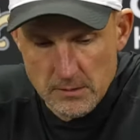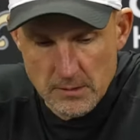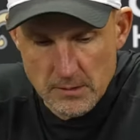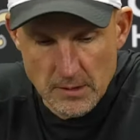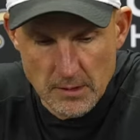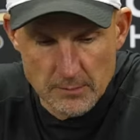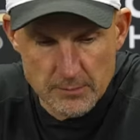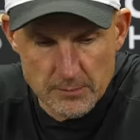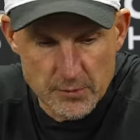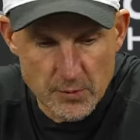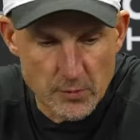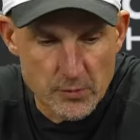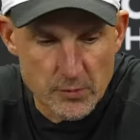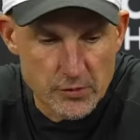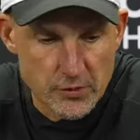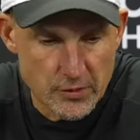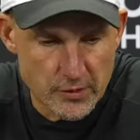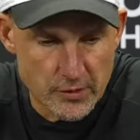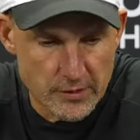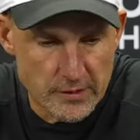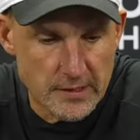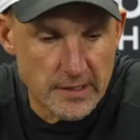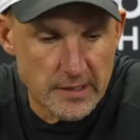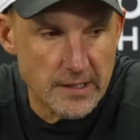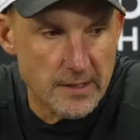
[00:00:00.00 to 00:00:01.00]
um, so it was
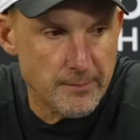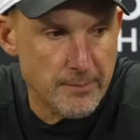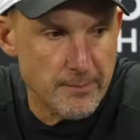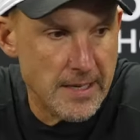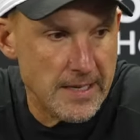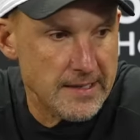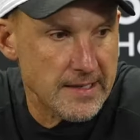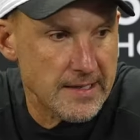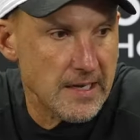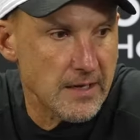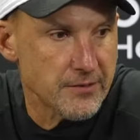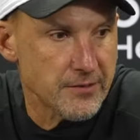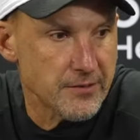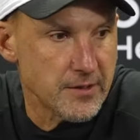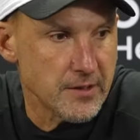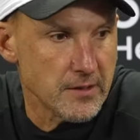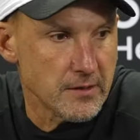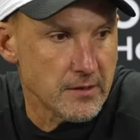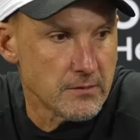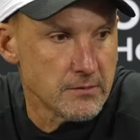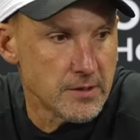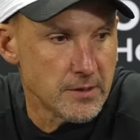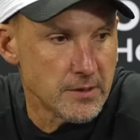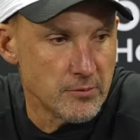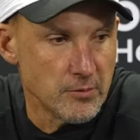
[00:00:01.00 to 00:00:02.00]
good to get him back out
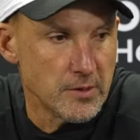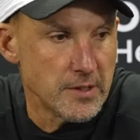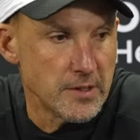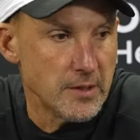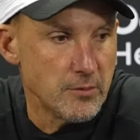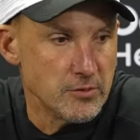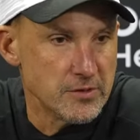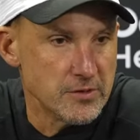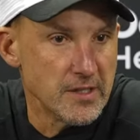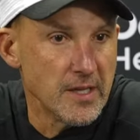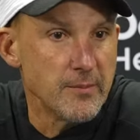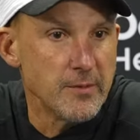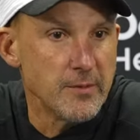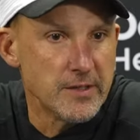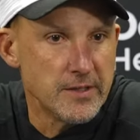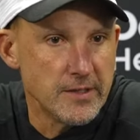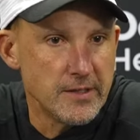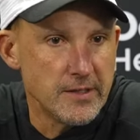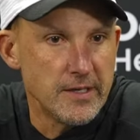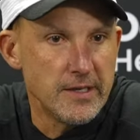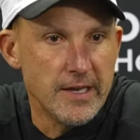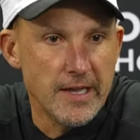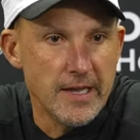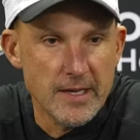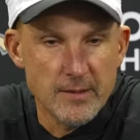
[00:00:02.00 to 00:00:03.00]
there. He, he, was
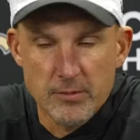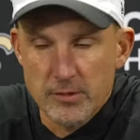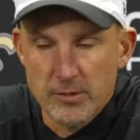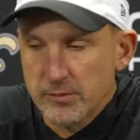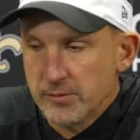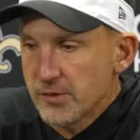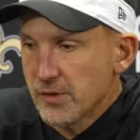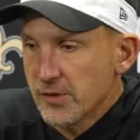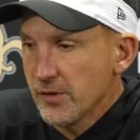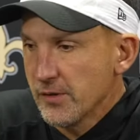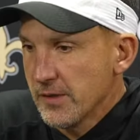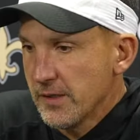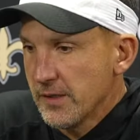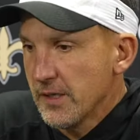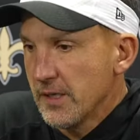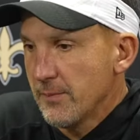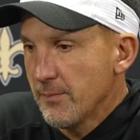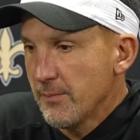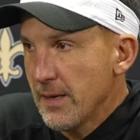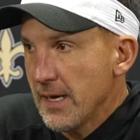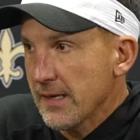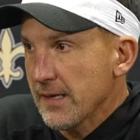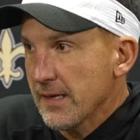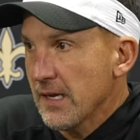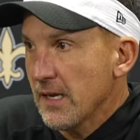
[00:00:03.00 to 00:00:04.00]
limited today, but it was good to get
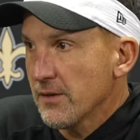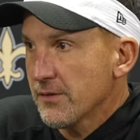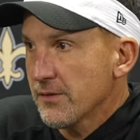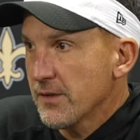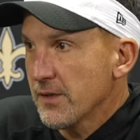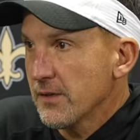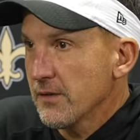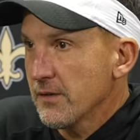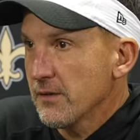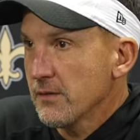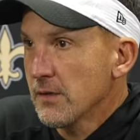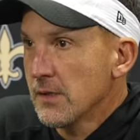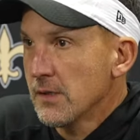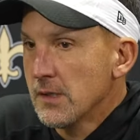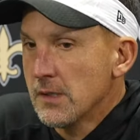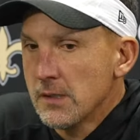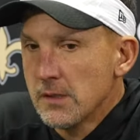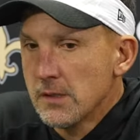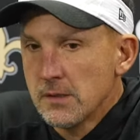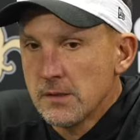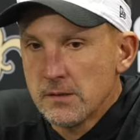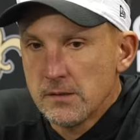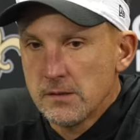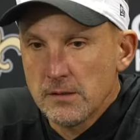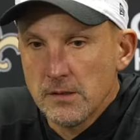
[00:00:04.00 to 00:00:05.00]
him back out there
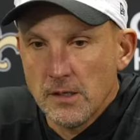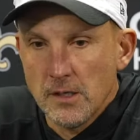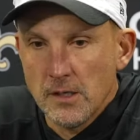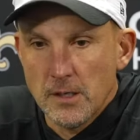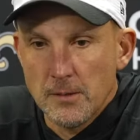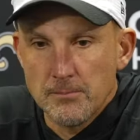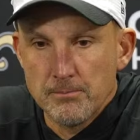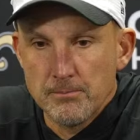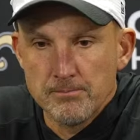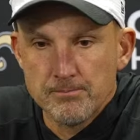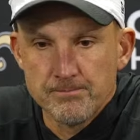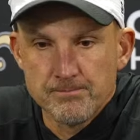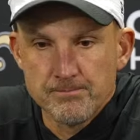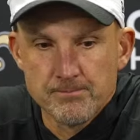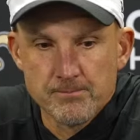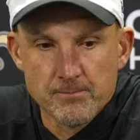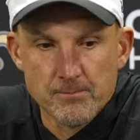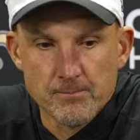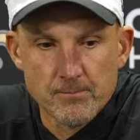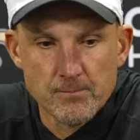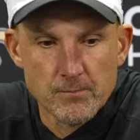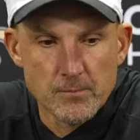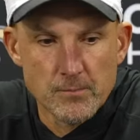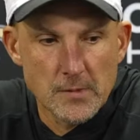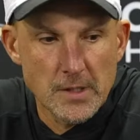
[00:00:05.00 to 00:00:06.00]
um,
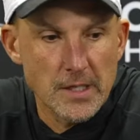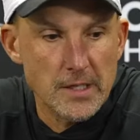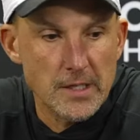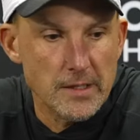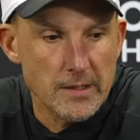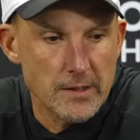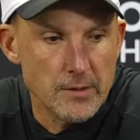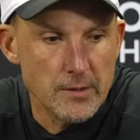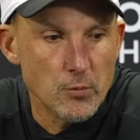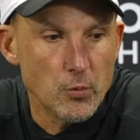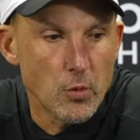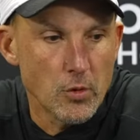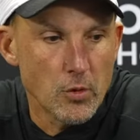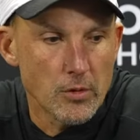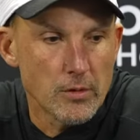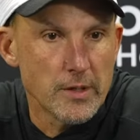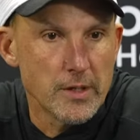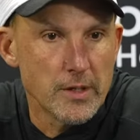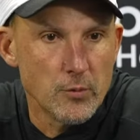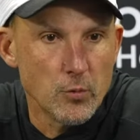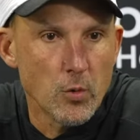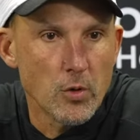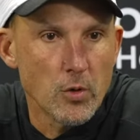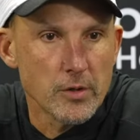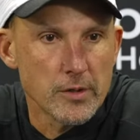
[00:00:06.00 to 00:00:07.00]
and, and, wor
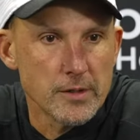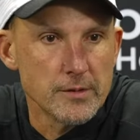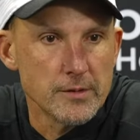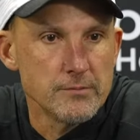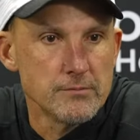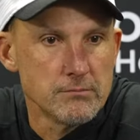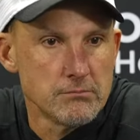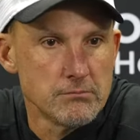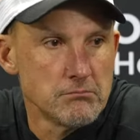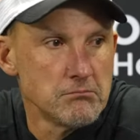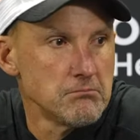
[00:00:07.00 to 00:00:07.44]
and working.